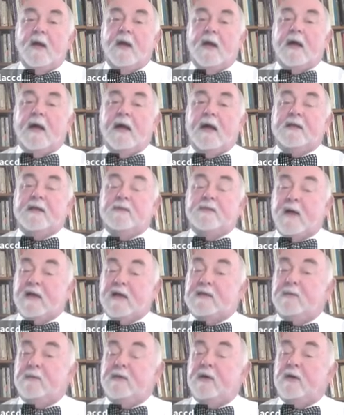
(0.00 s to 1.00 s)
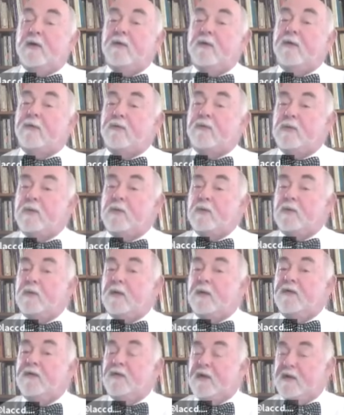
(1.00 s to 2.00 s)
uh, it's possible to go through
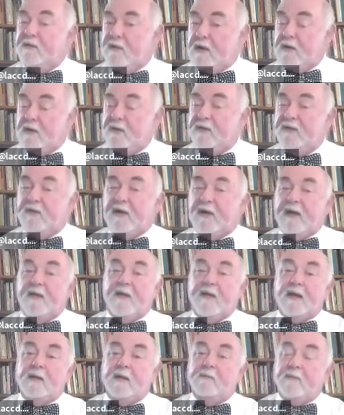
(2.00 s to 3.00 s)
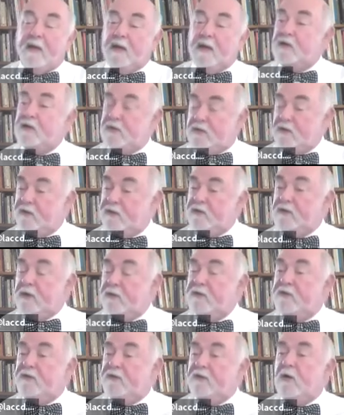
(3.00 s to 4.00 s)
a set of notes and then embellish those
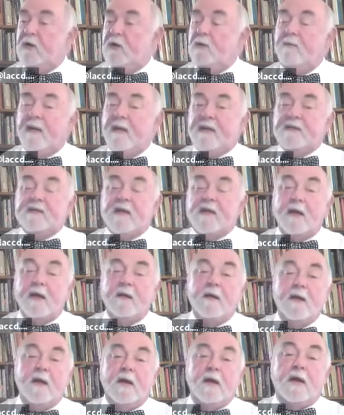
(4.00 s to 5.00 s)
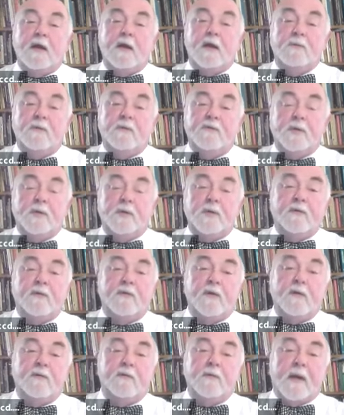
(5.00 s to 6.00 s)
notes, you know, based on a review of,
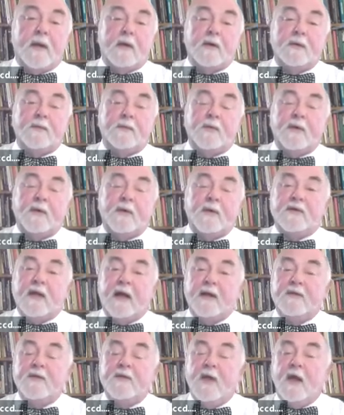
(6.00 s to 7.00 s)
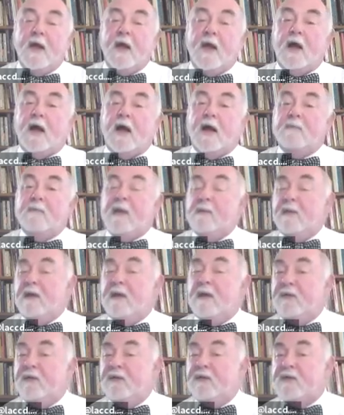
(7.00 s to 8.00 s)
the PowerPoint slides. Uh,
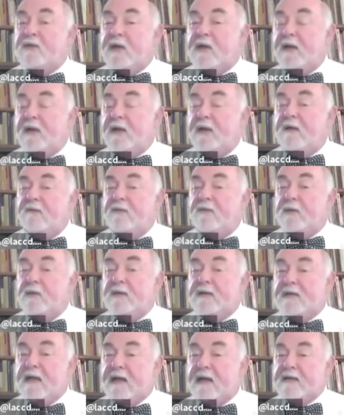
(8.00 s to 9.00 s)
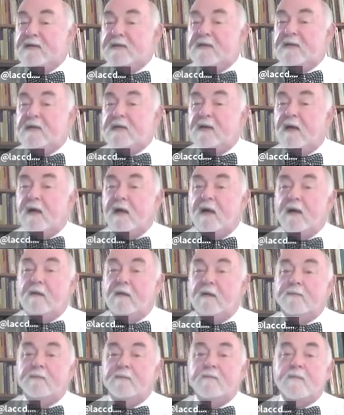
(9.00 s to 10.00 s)
maybe if you're studying for a test,
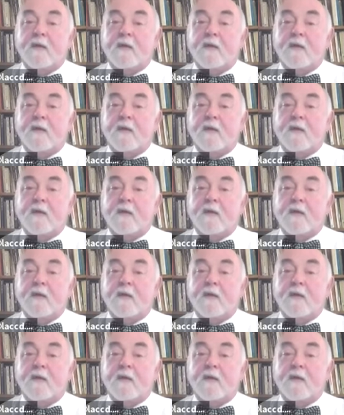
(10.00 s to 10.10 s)
um,